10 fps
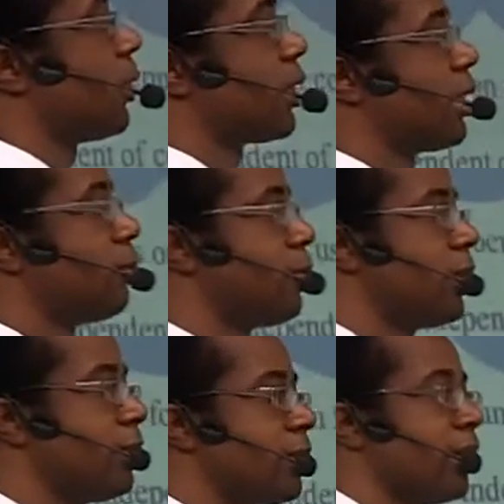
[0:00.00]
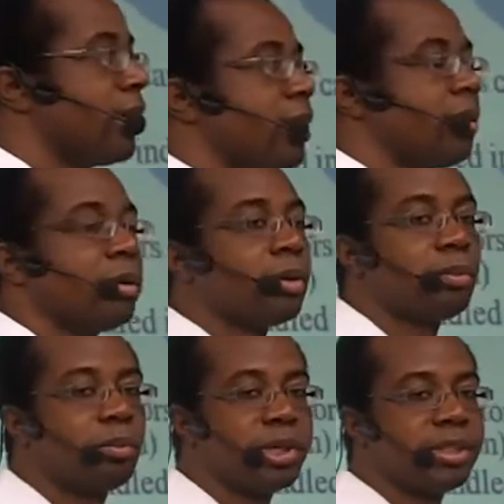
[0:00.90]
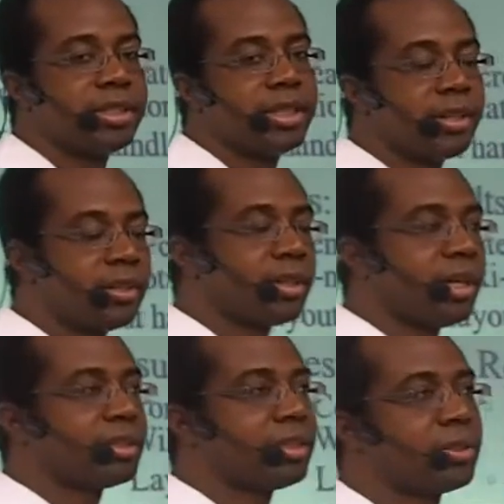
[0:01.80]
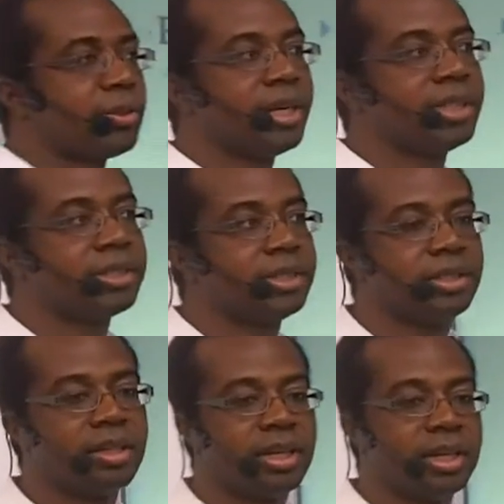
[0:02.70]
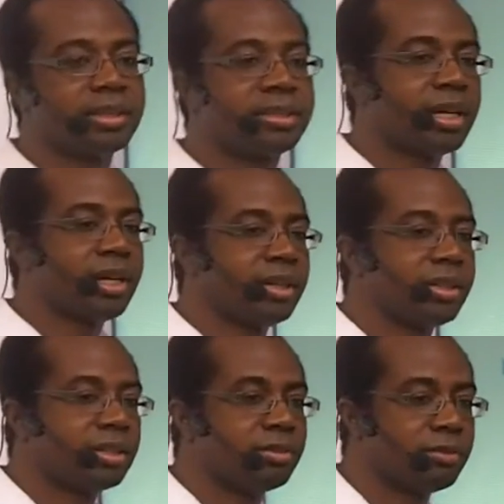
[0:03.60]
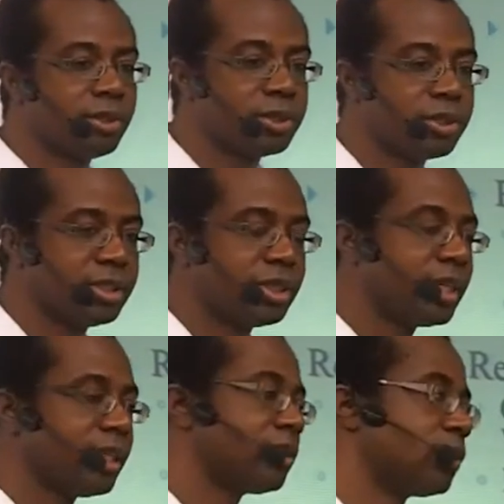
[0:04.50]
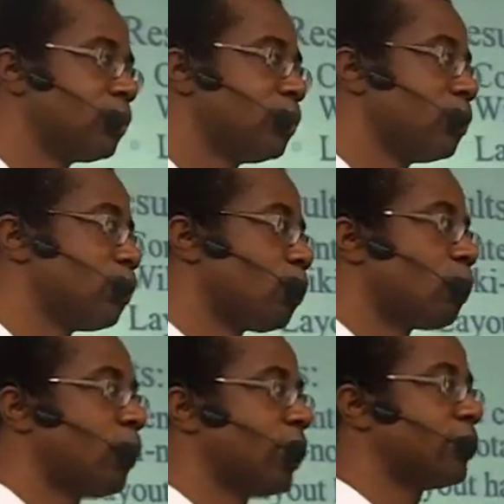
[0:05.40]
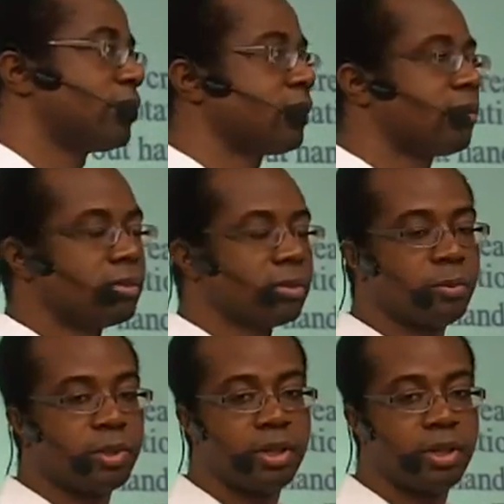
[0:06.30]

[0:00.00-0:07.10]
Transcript: Book, and we bring together content creation, styling, and conversion into one service or